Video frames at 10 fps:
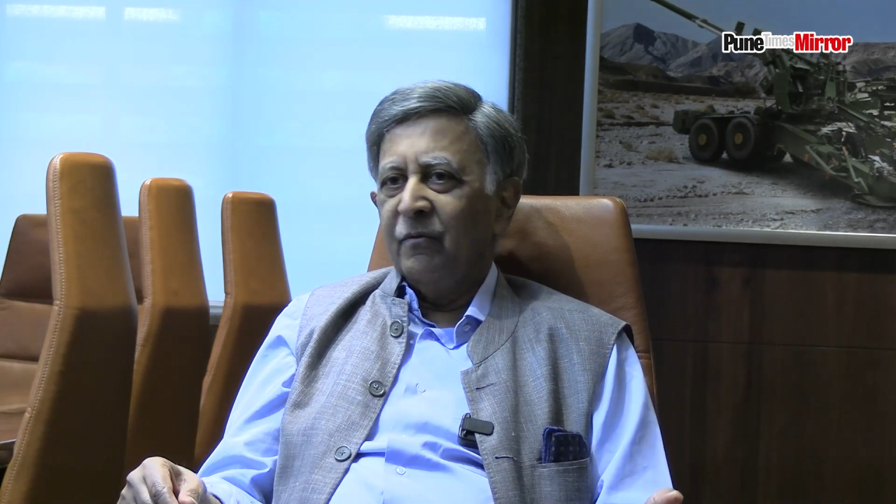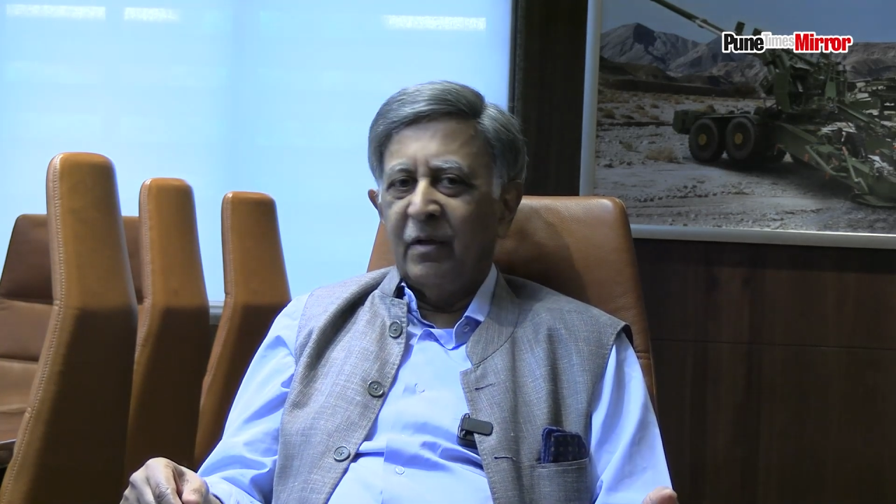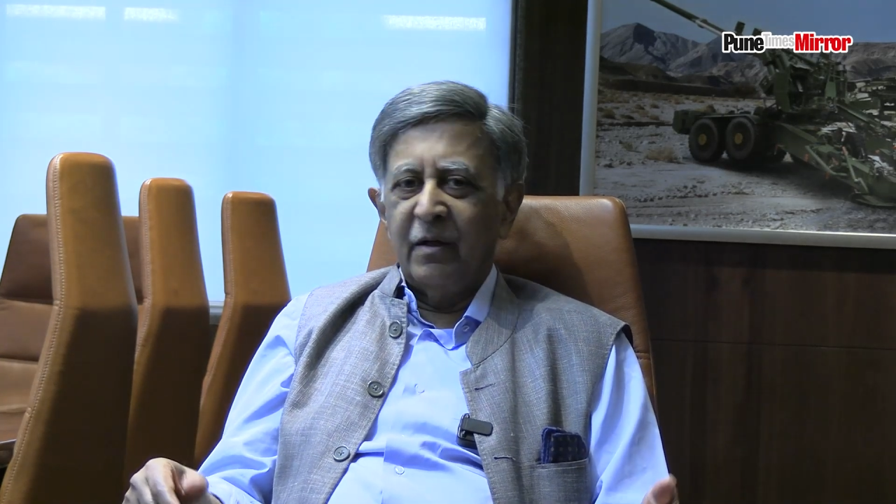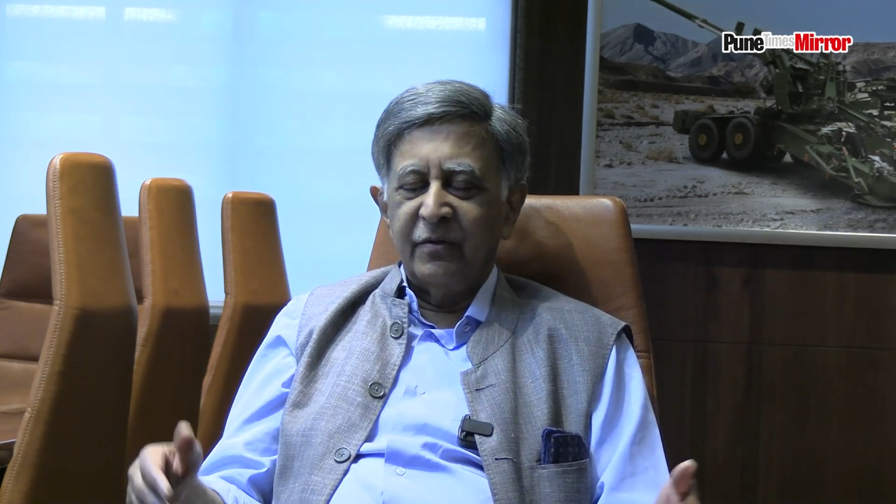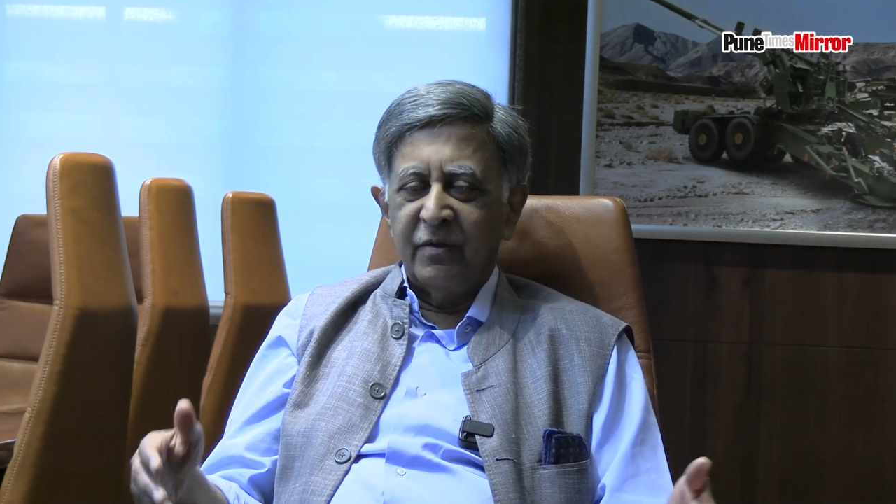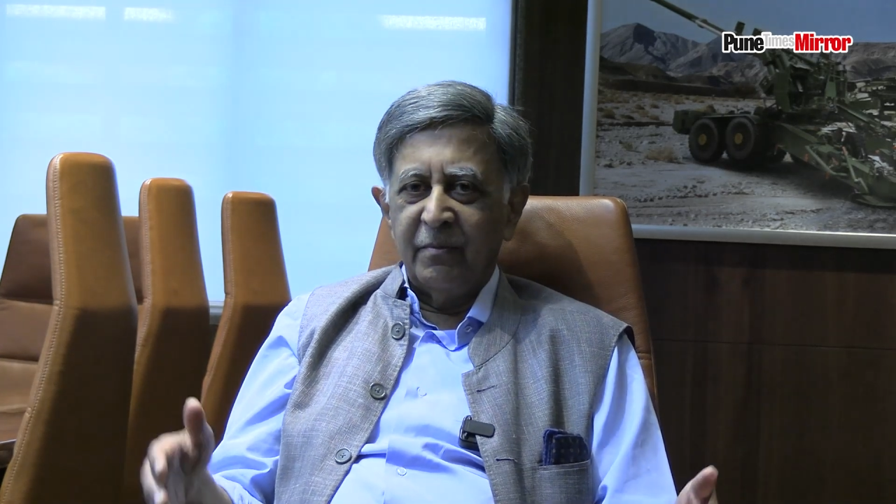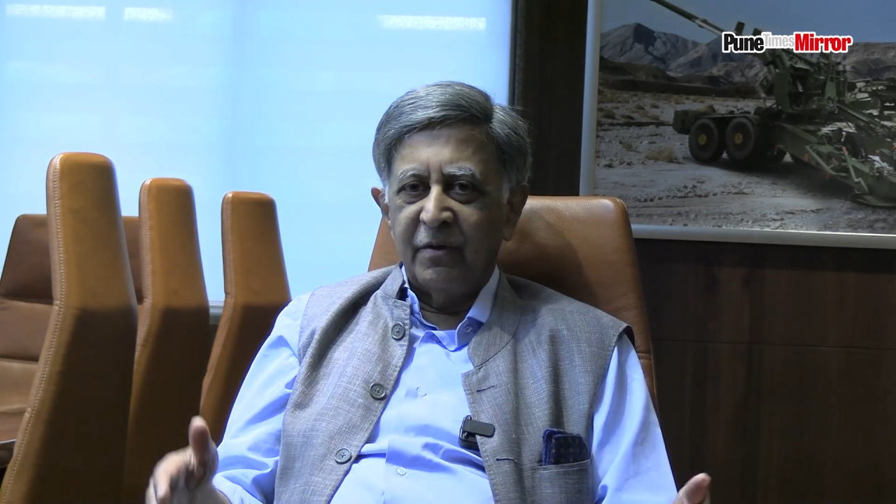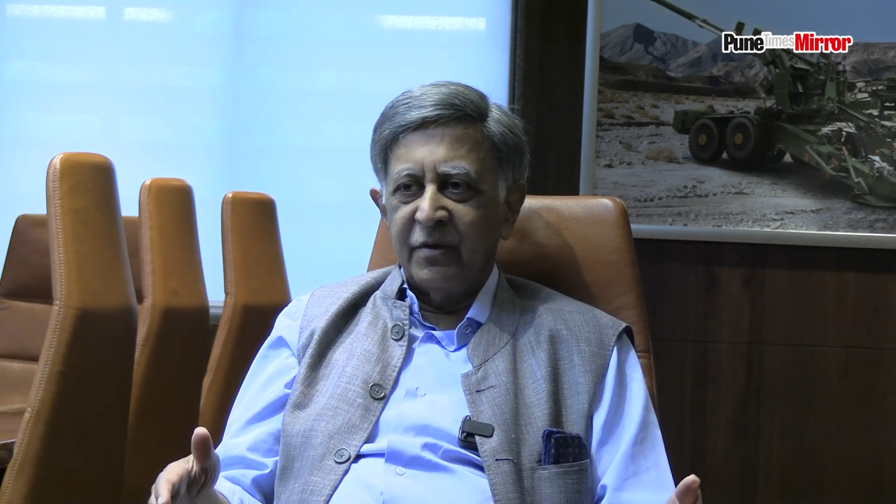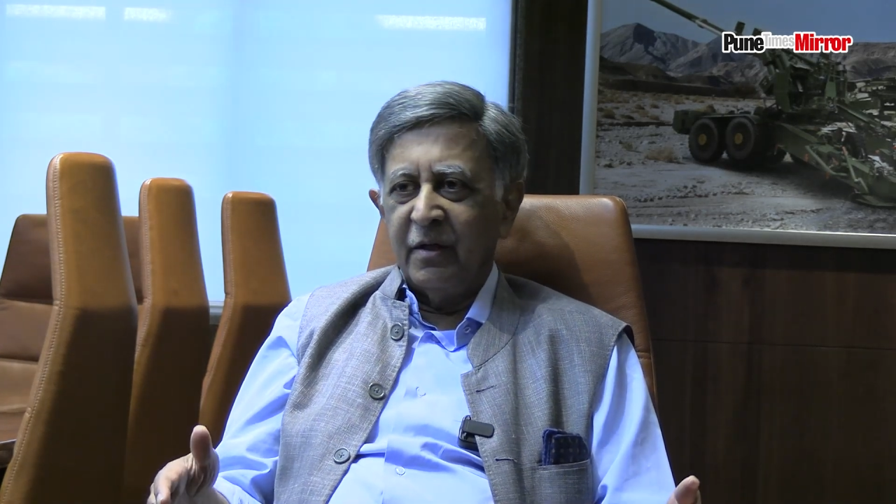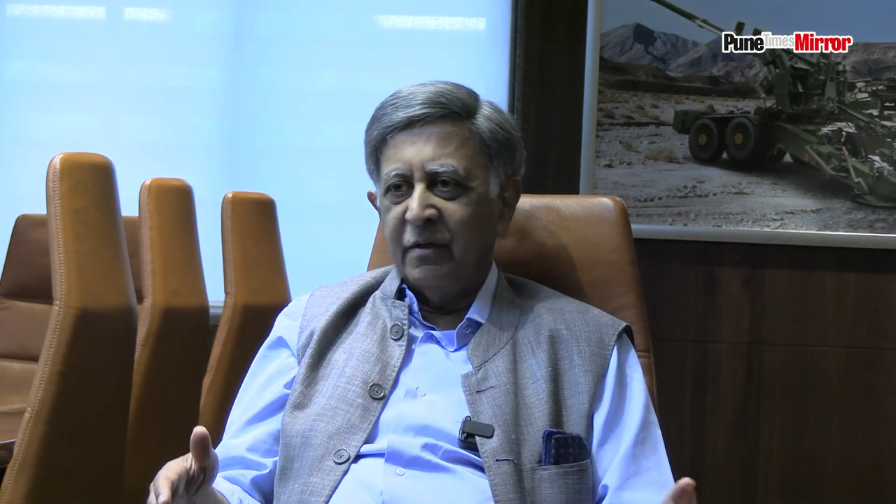Whether it's a
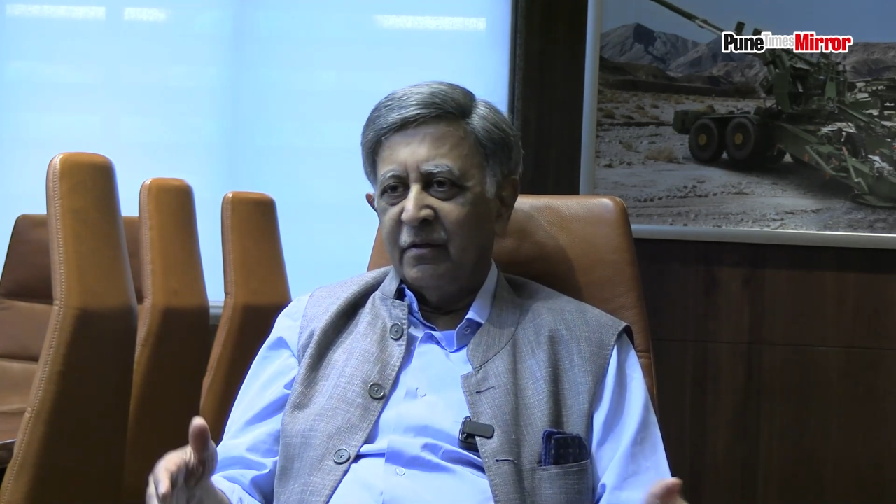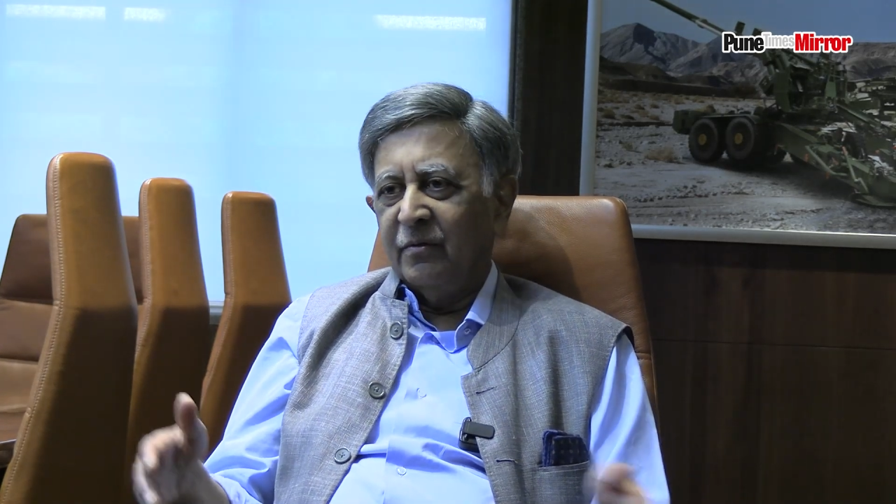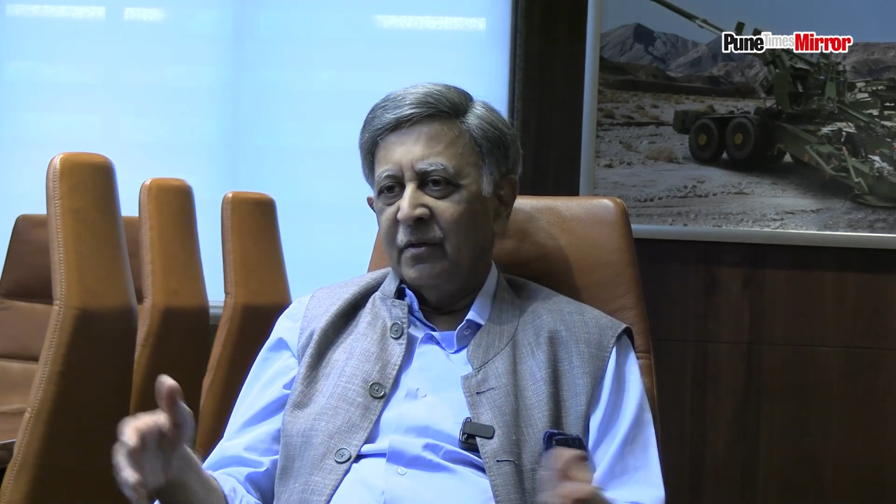Mercedes,